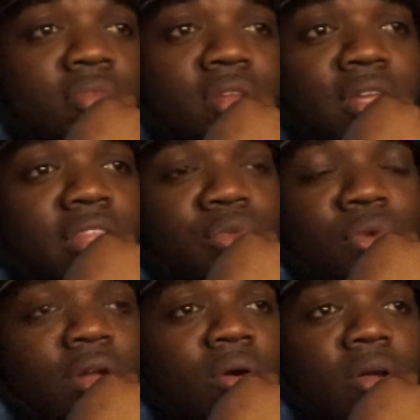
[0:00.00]
Nothing
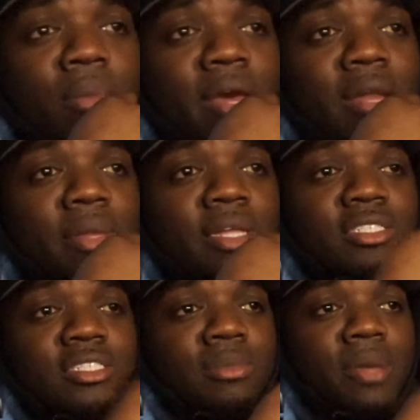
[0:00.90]
really hard about it, man. It's
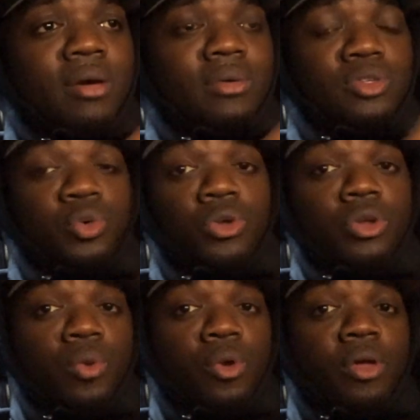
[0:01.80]
just about doing
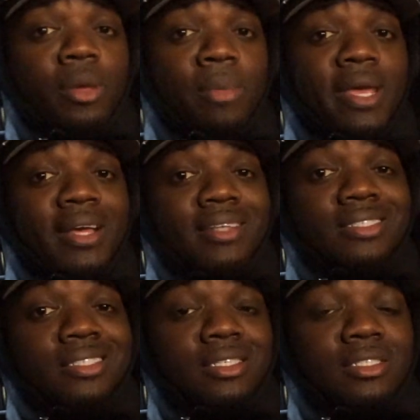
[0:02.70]
the work and being
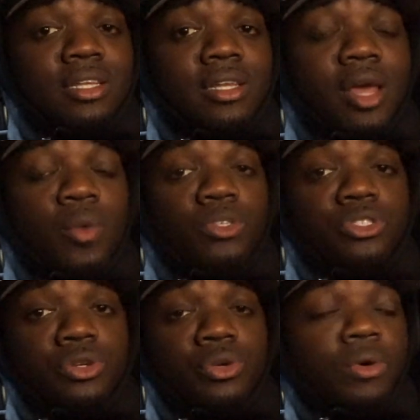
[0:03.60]
consistent at what
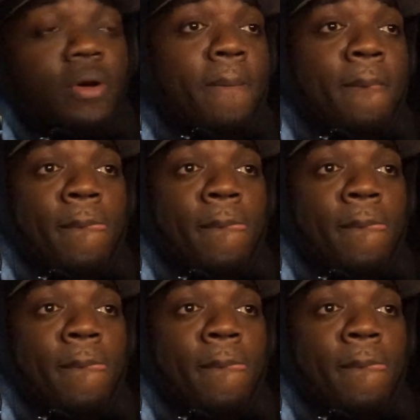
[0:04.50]
you're doing.